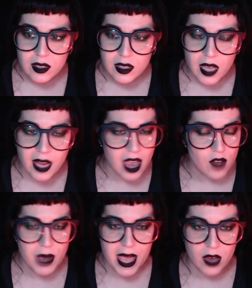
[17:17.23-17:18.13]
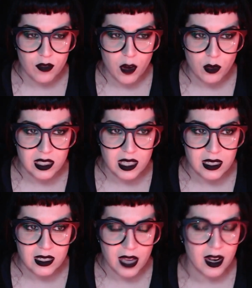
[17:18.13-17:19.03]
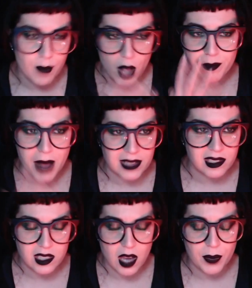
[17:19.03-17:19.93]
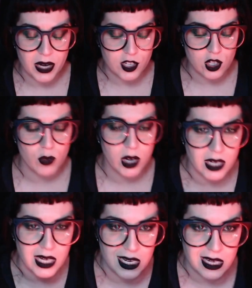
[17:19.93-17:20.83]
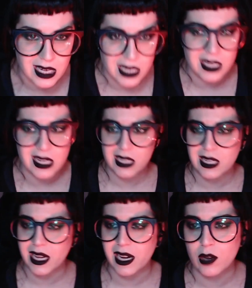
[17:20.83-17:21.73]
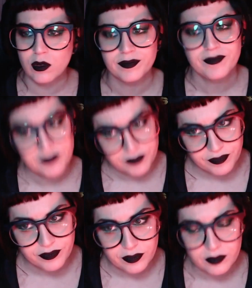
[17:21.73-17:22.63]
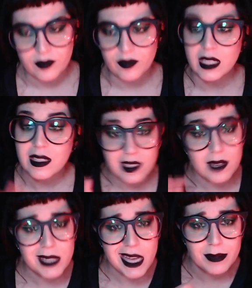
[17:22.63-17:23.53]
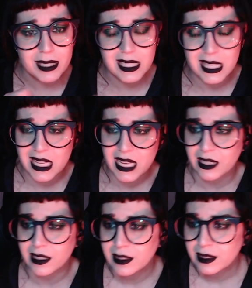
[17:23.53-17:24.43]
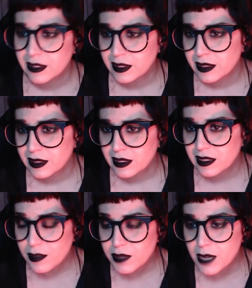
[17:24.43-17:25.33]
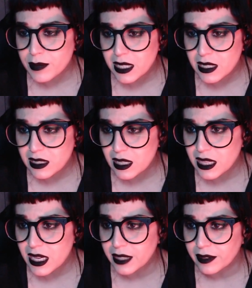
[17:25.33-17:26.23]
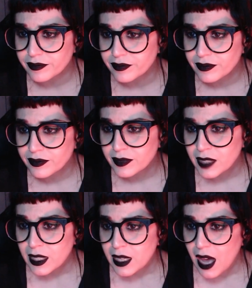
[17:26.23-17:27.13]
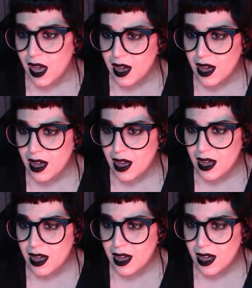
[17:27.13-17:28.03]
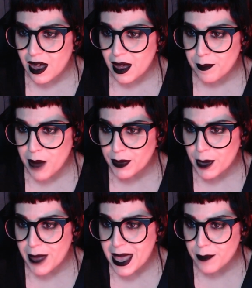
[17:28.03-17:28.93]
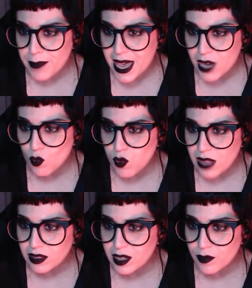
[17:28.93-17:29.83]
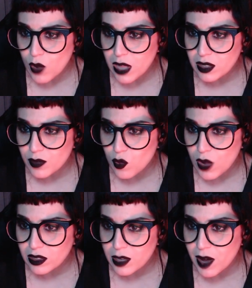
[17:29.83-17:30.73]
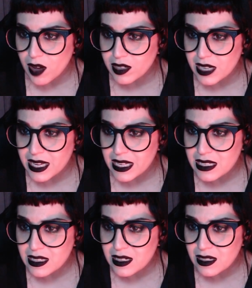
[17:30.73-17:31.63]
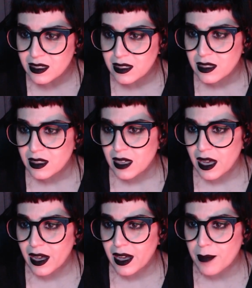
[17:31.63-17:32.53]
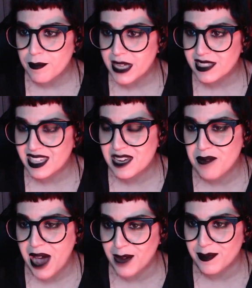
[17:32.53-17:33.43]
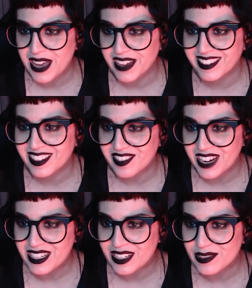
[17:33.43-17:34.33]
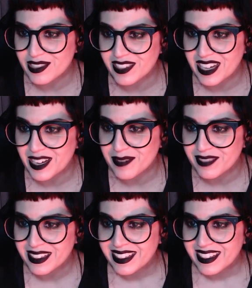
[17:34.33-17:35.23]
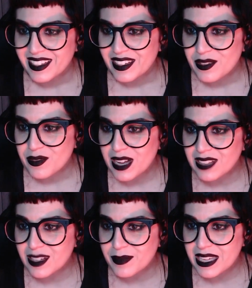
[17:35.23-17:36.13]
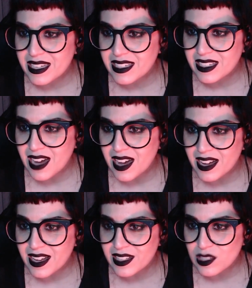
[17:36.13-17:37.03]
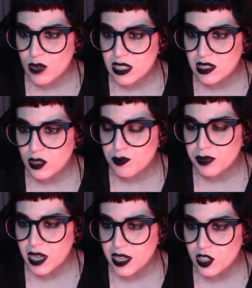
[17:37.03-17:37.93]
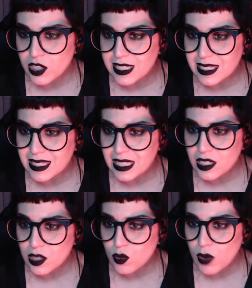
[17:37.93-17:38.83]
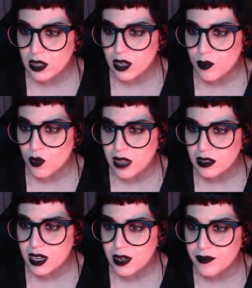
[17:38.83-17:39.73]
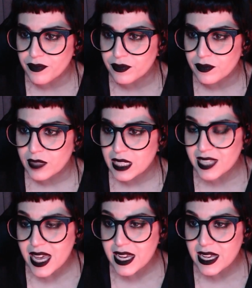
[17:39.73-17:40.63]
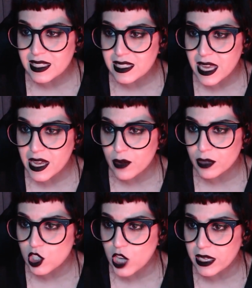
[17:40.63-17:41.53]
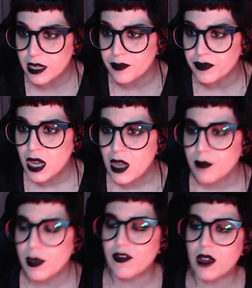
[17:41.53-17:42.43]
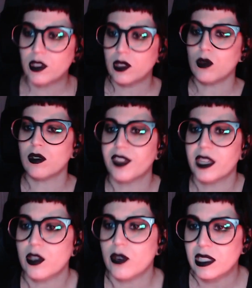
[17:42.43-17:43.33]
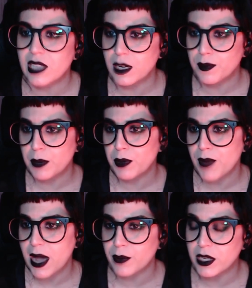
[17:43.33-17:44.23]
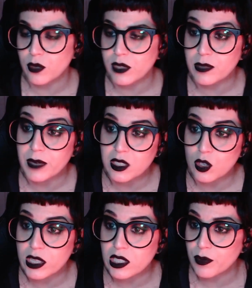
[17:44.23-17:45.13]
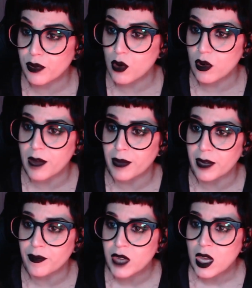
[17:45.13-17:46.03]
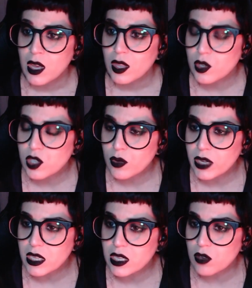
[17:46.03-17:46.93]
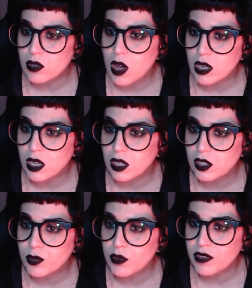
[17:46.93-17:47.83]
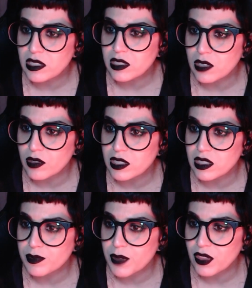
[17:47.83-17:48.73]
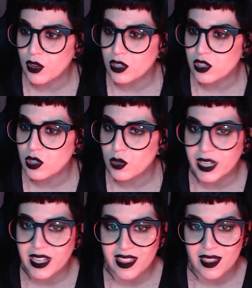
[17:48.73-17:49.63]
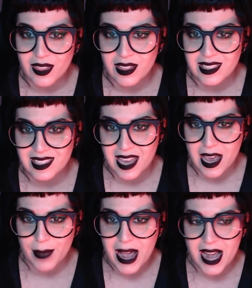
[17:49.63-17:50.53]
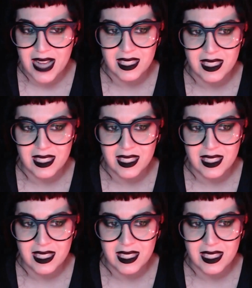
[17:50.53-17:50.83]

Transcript: and I have my headphones in and I'm all masked up and I just want to neat, neat, neat get out, sometimes it's a thing. Sometimes it is a thing. Uh, Pumpkin Pan Pan, welcome, welcome, welcome on in. Uh, Mexican Batman, great username. Welcome in, guys. Resolute Blood, good to see you. Welcome, welcome. Dennis, hey, what's shaking? My favorite local theater is getting people back by doing some interesting programming. They're doing a year long cult movies series. This month they're also doing a. Samus!